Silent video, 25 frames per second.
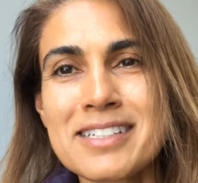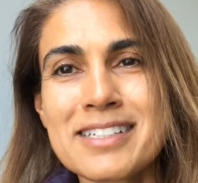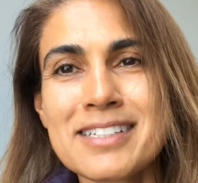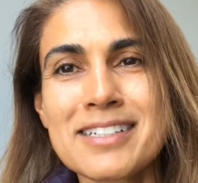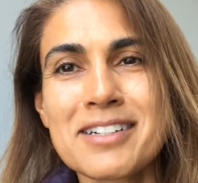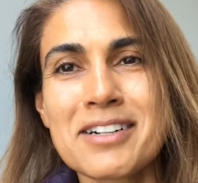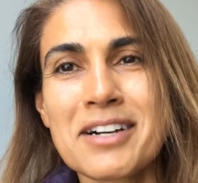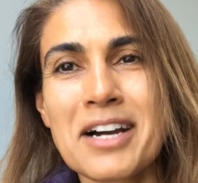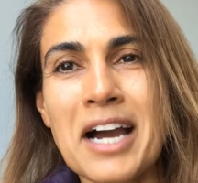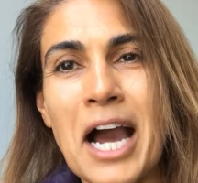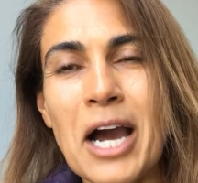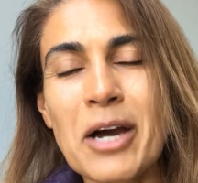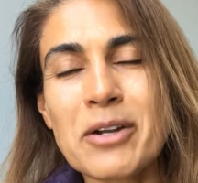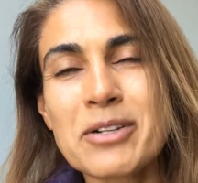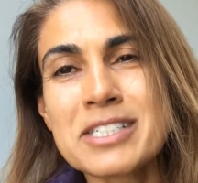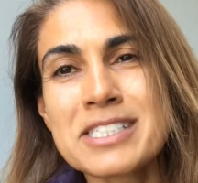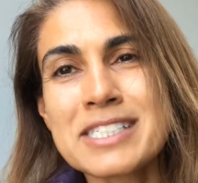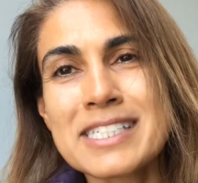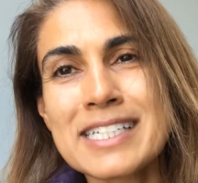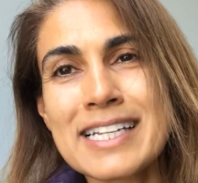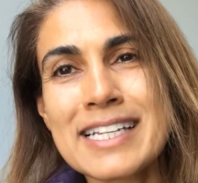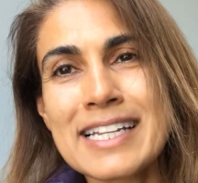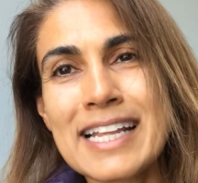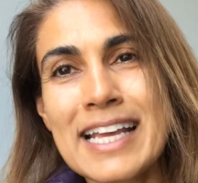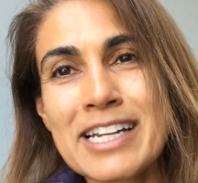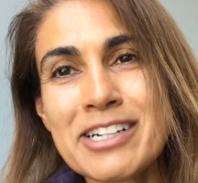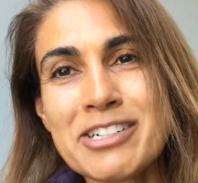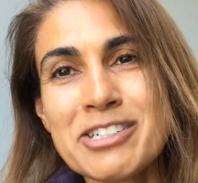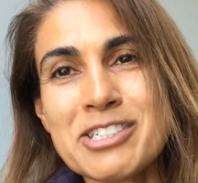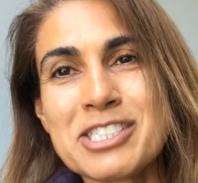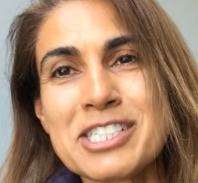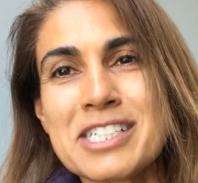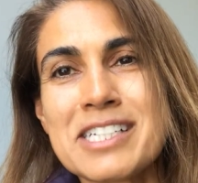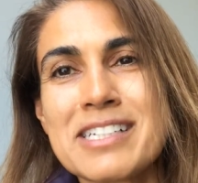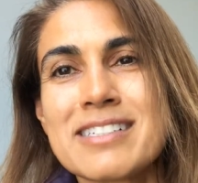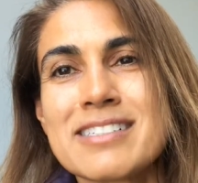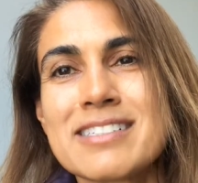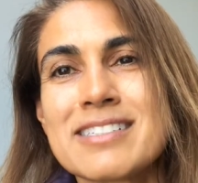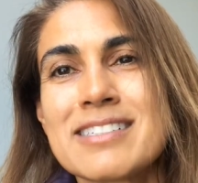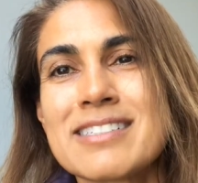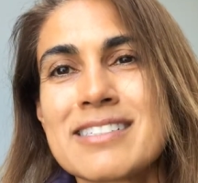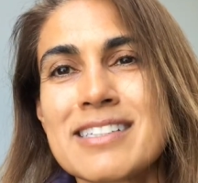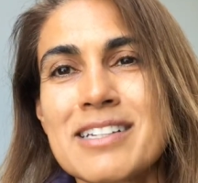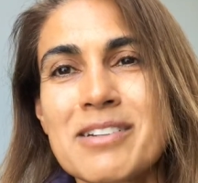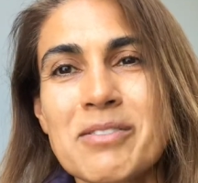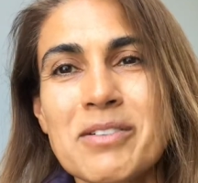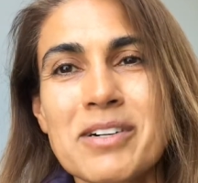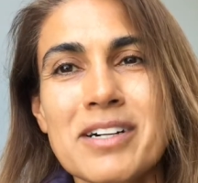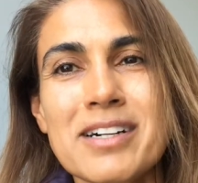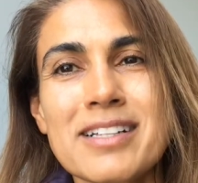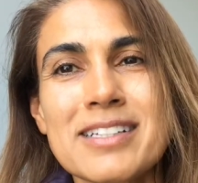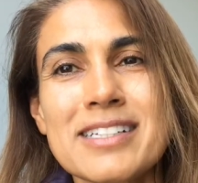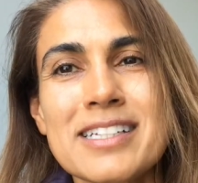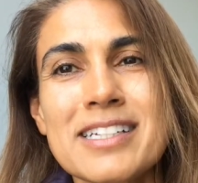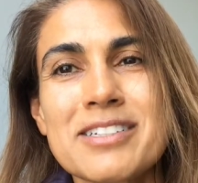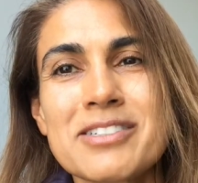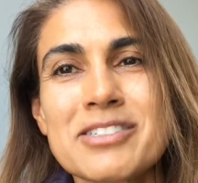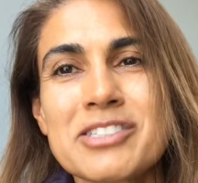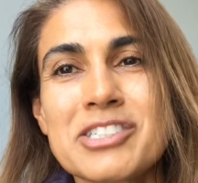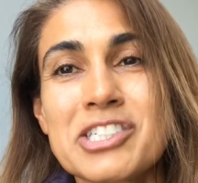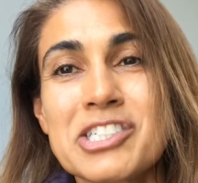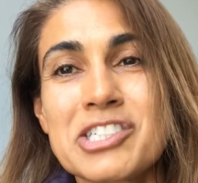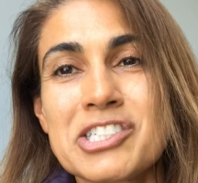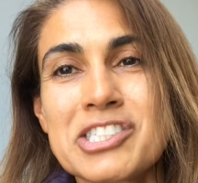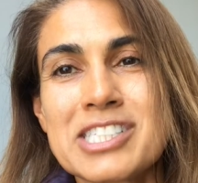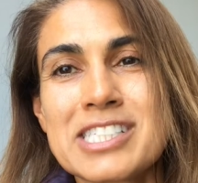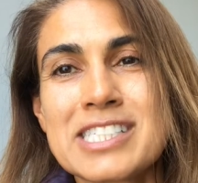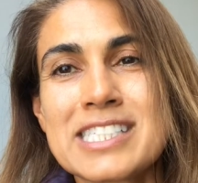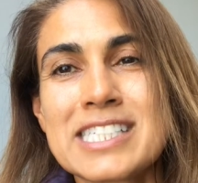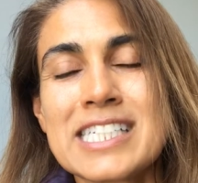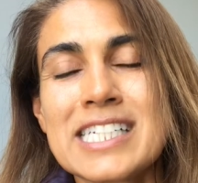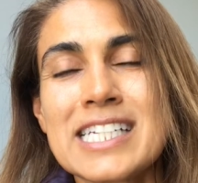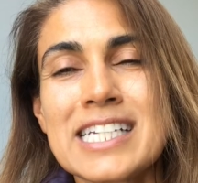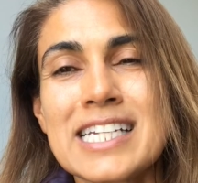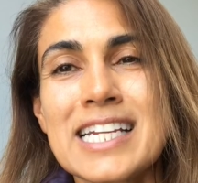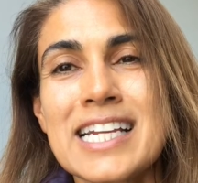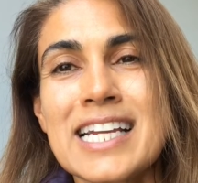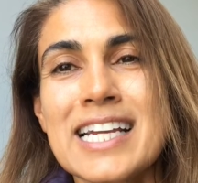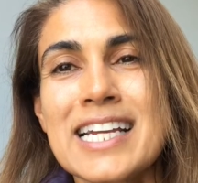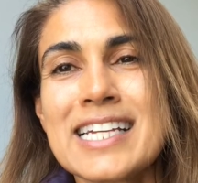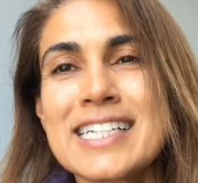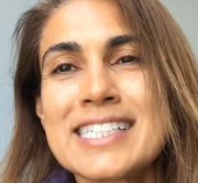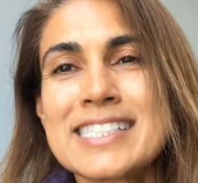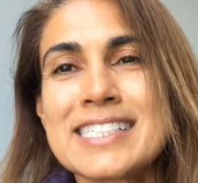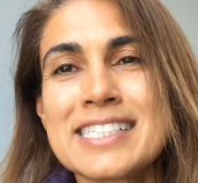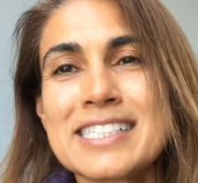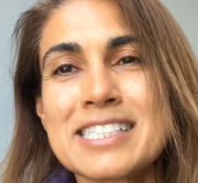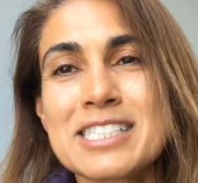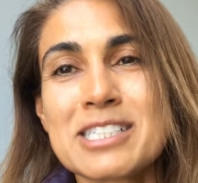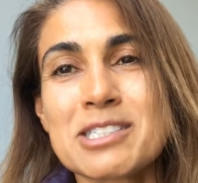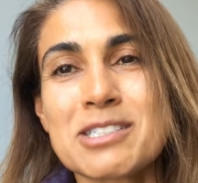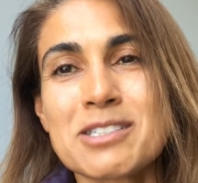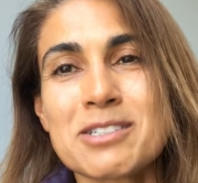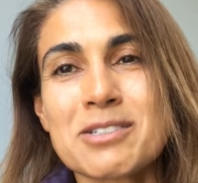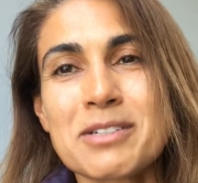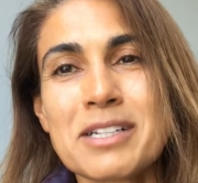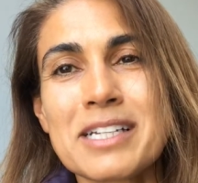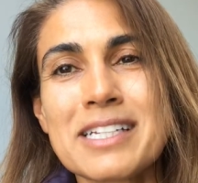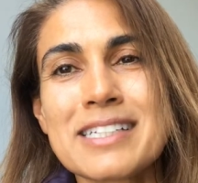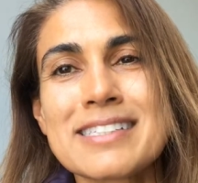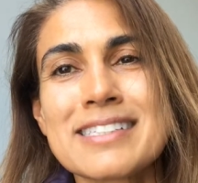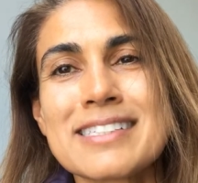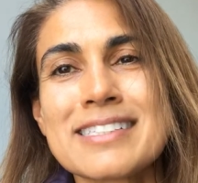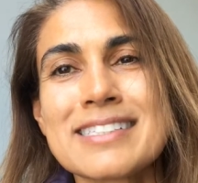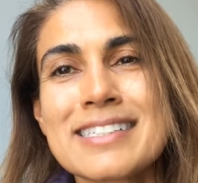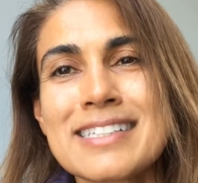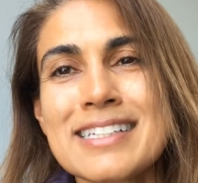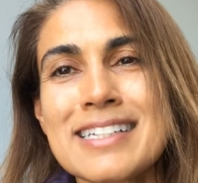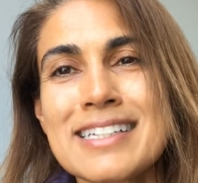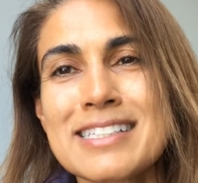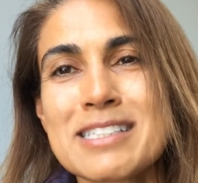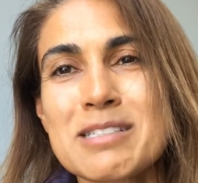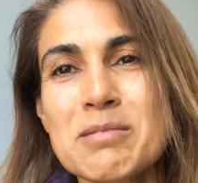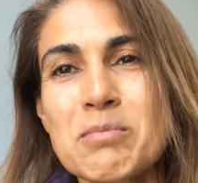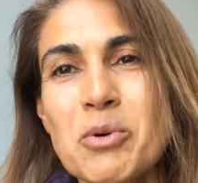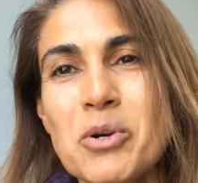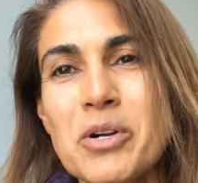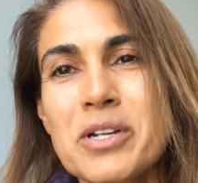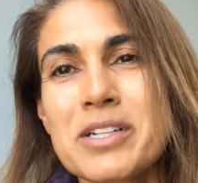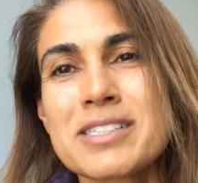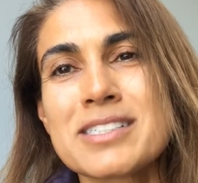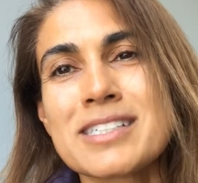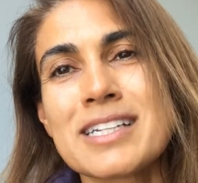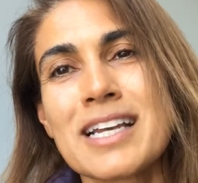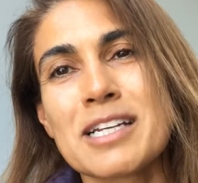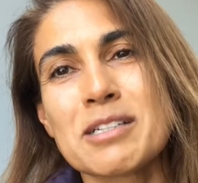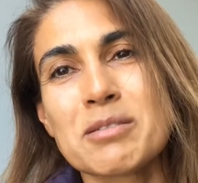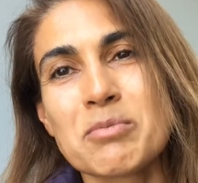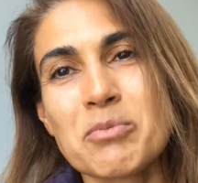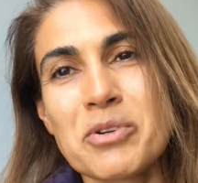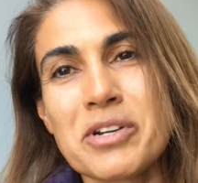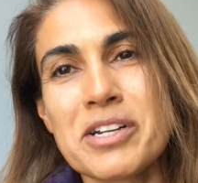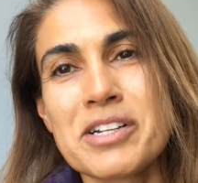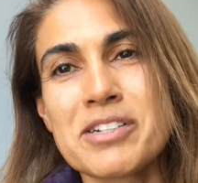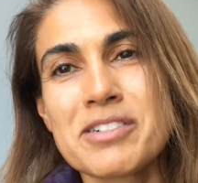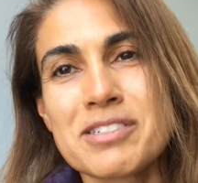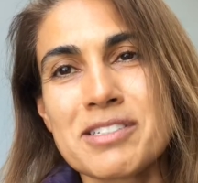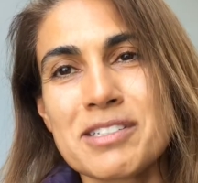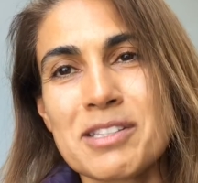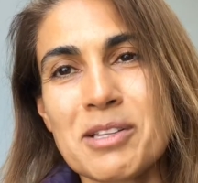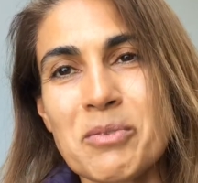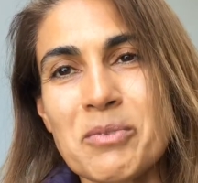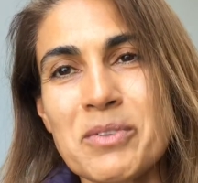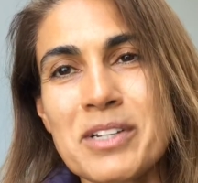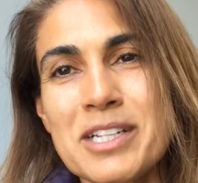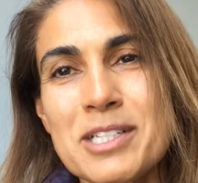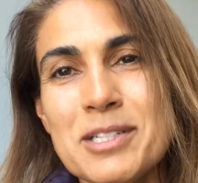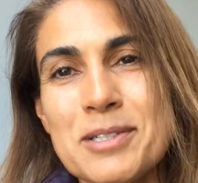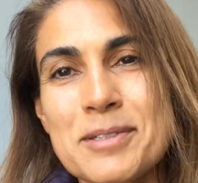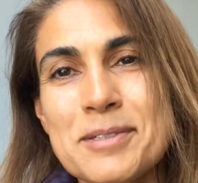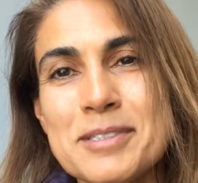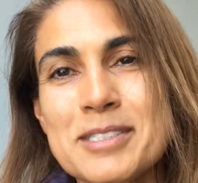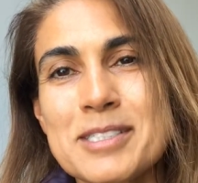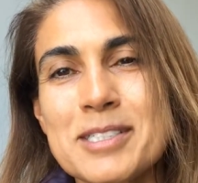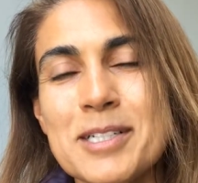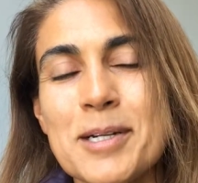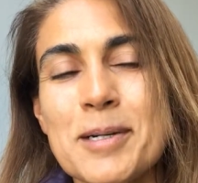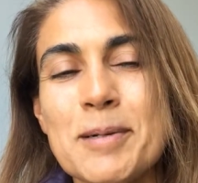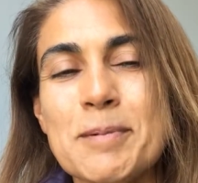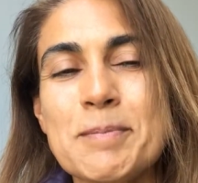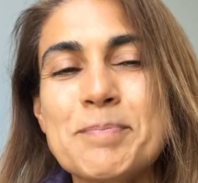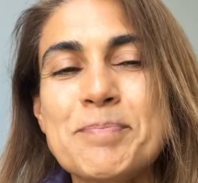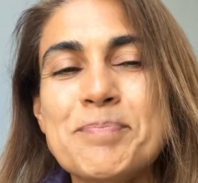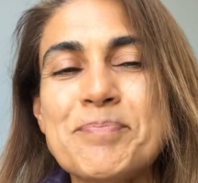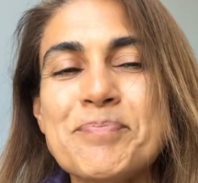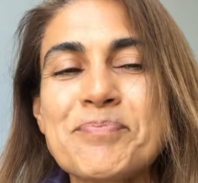you know how does she get energy and she's like well you know she does she she just drinks and she gets more she has more energy than we do so